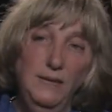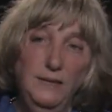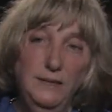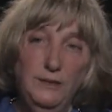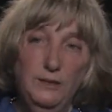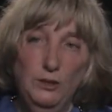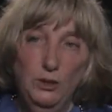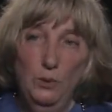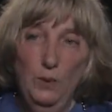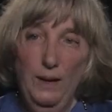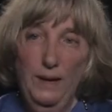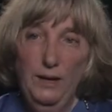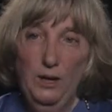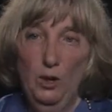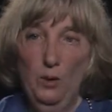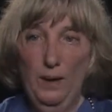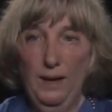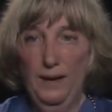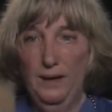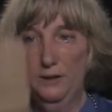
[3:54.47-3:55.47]
Do I
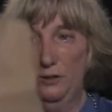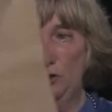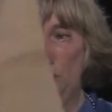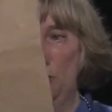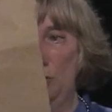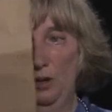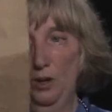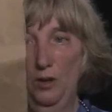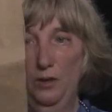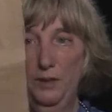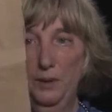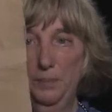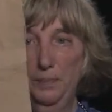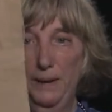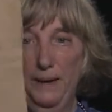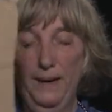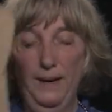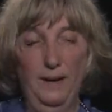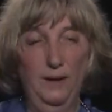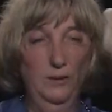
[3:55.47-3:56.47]
know how to draw the
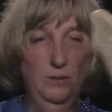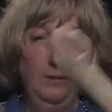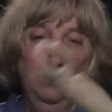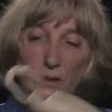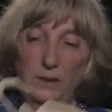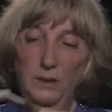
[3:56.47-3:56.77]
pattern?